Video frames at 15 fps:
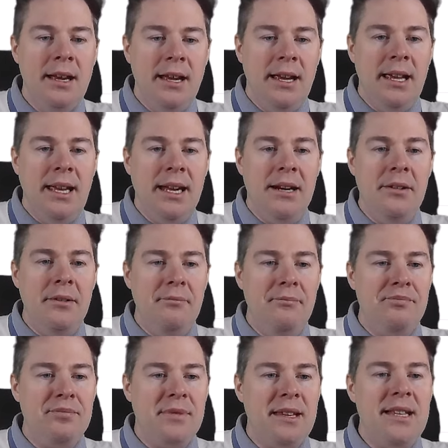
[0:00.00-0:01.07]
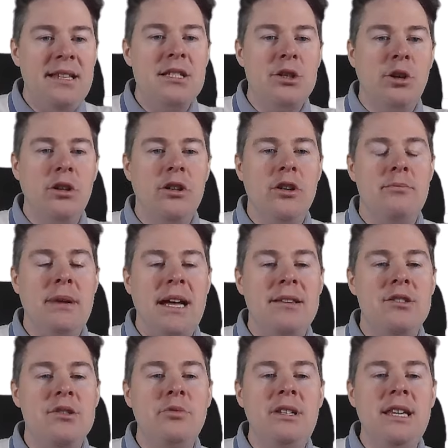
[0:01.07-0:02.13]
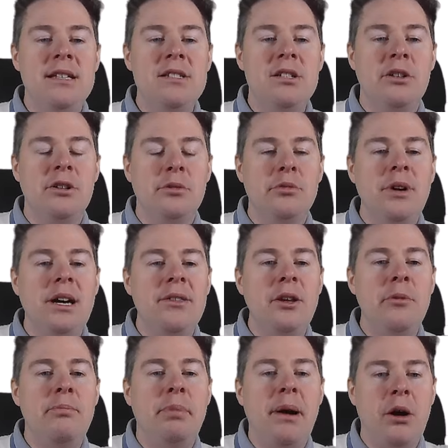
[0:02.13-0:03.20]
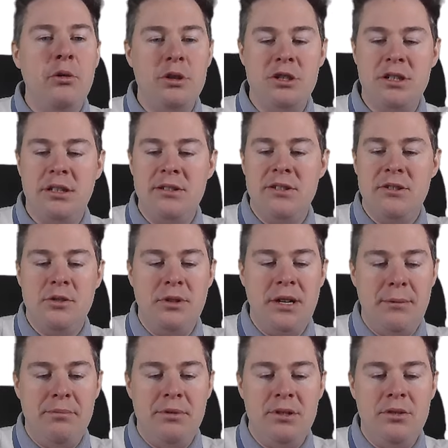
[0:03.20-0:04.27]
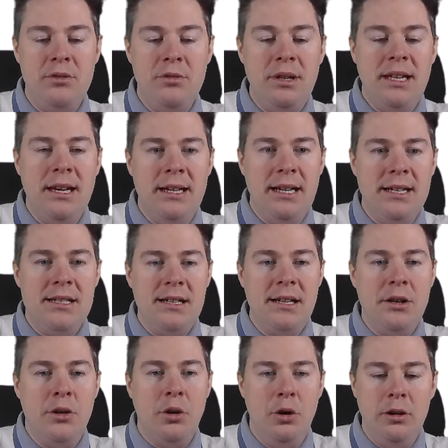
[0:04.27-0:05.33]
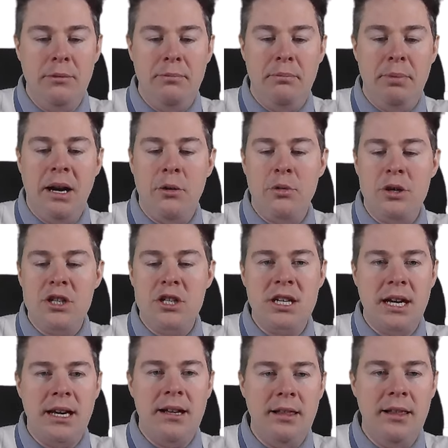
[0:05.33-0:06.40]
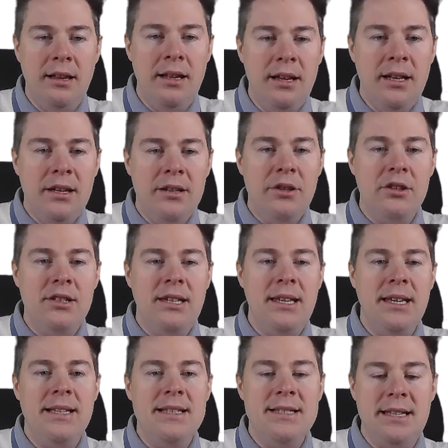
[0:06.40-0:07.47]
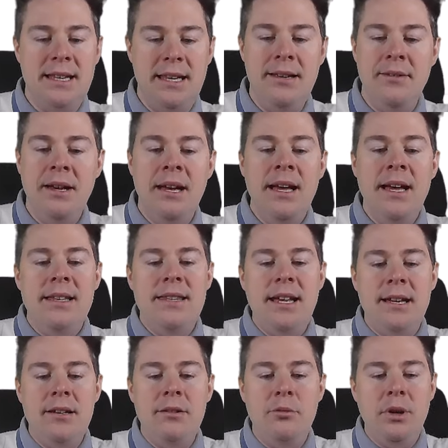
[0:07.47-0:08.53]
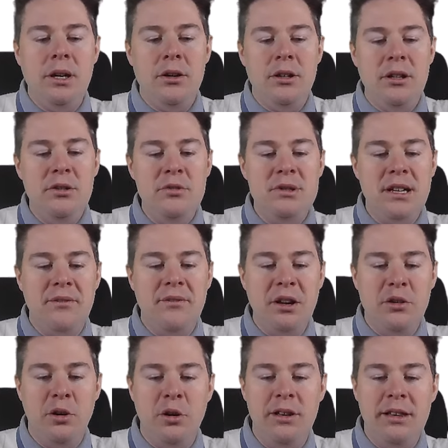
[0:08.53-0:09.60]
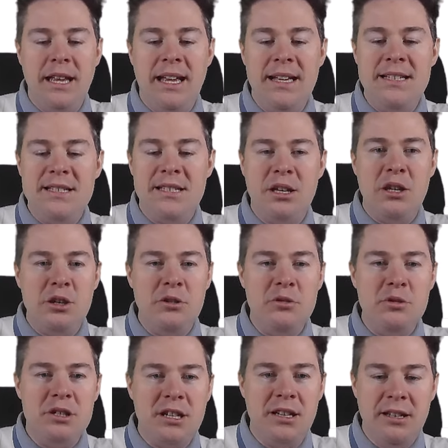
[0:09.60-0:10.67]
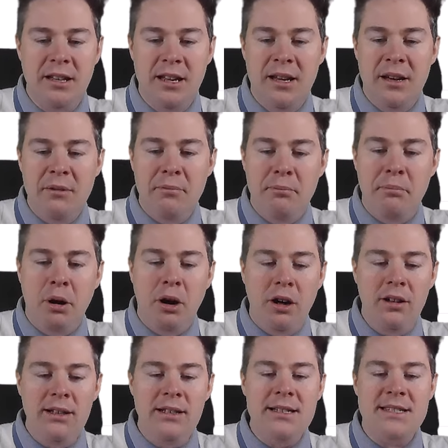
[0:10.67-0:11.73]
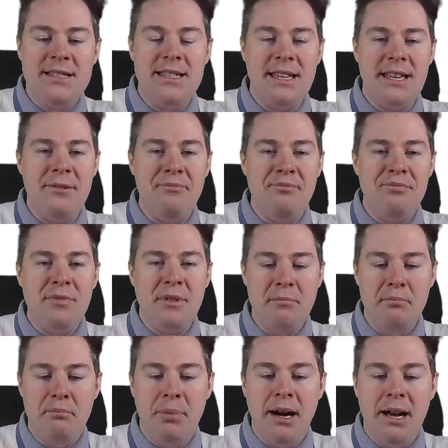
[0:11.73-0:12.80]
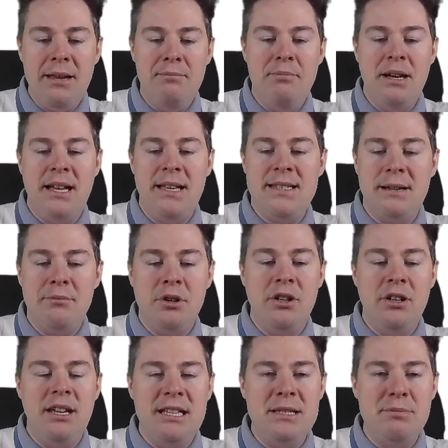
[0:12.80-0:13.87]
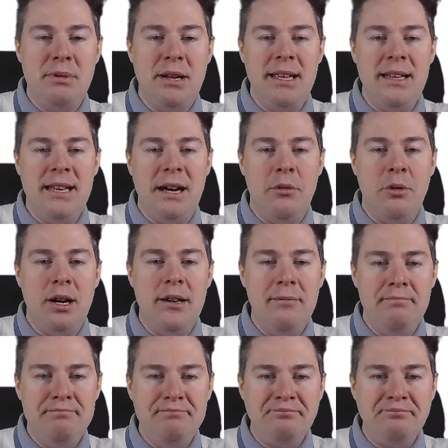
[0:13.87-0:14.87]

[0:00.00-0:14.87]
Here, install command. So we're just gonna run a PowerShell script. So we can actually call PowerShell.exe. Then we're gonna do something called execution policy bypass. I'm gonna explain that one.